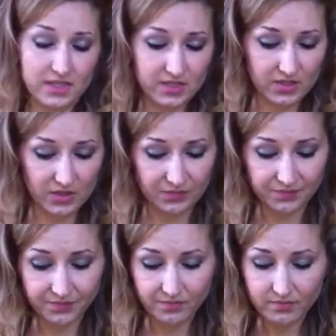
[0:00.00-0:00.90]
And
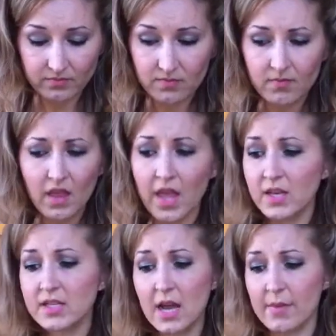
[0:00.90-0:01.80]
so
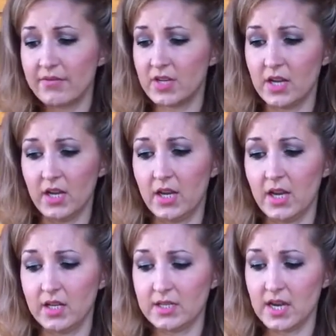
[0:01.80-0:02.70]
anytime I've done it,
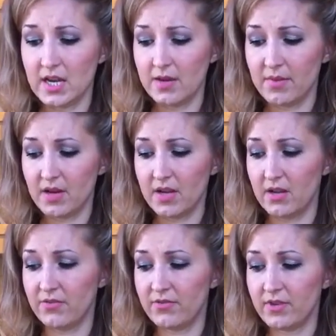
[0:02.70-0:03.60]
anytime
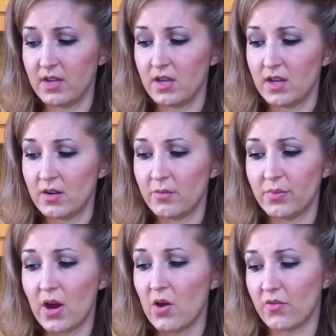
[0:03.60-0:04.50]
I've
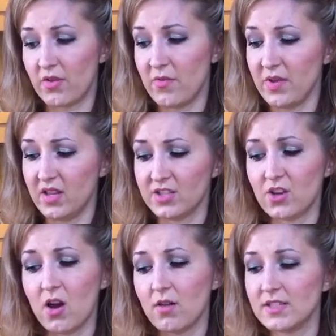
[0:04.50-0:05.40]
brought over a meal, it's
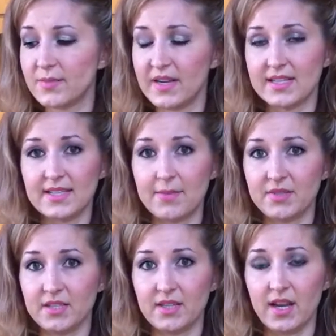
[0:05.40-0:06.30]
always been
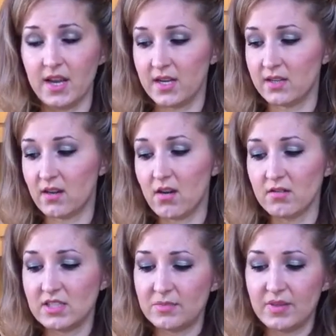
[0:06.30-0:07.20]
accepted, and
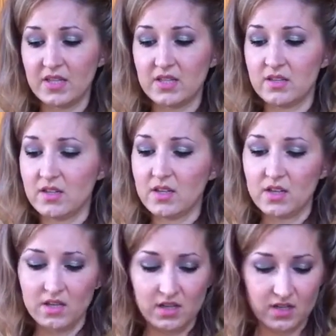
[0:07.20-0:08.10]
always been,
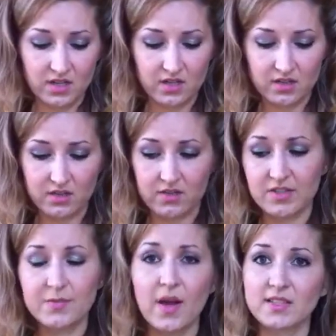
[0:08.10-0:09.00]
the
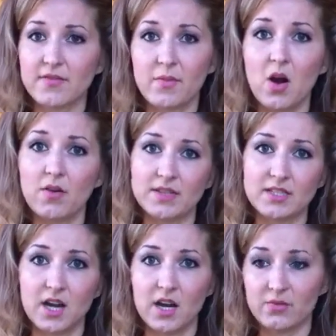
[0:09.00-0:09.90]
response I've always
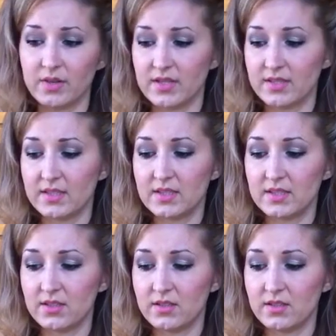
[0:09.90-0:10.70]
got was